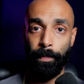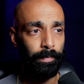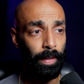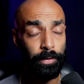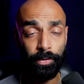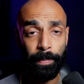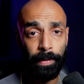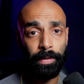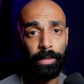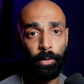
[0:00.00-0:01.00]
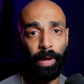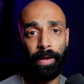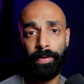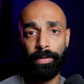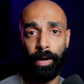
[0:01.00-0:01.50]
So typically you have a
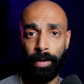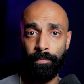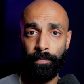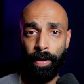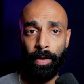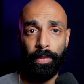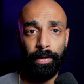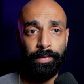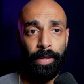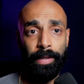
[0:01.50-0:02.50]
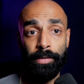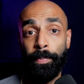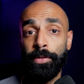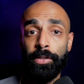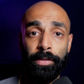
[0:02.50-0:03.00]
.env file that contains a bunch of
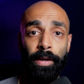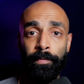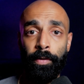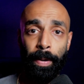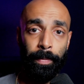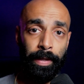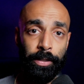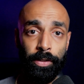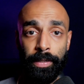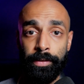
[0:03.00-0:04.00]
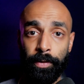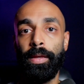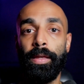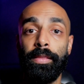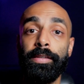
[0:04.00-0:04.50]
stuff your application needs to run.
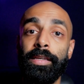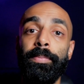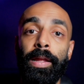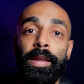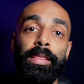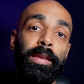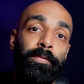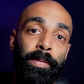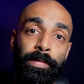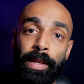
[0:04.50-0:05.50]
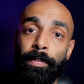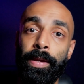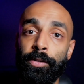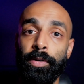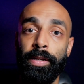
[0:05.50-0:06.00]
This can be anything from database
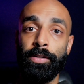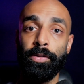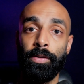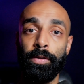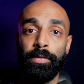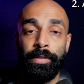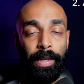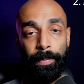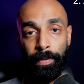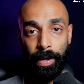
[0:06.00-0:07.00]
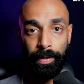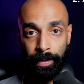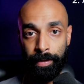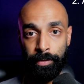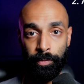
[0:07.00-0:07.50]
credentials to API keys
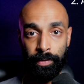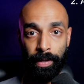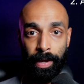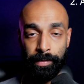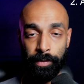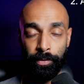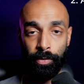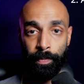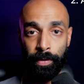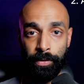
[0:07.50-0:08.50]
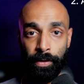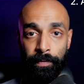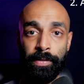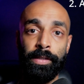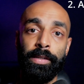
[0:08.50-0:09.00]
you need to access third-party
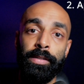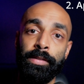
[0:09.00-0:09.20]
services